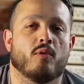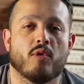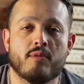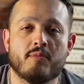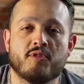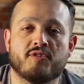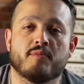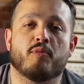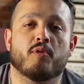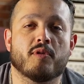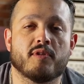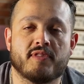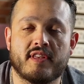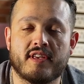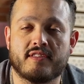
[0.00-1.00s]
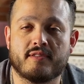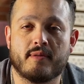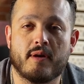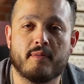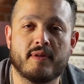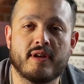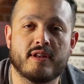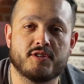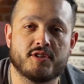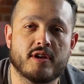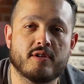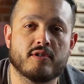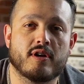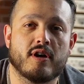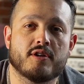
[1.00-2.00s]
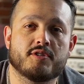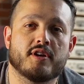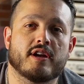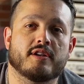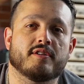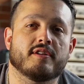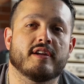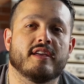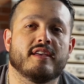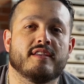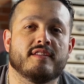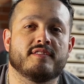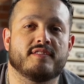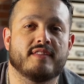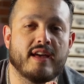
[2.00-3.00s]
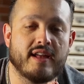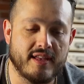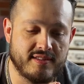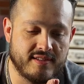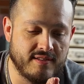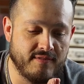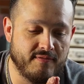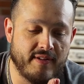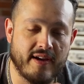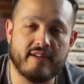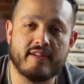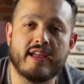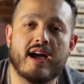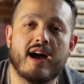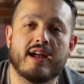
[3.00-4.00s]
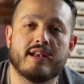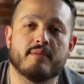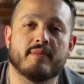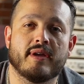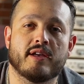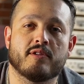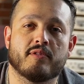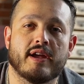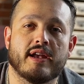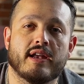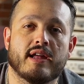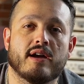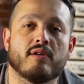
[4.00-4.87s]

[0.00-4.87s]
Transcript: of the most important things about being a general contractor is that it's in very high demand right now.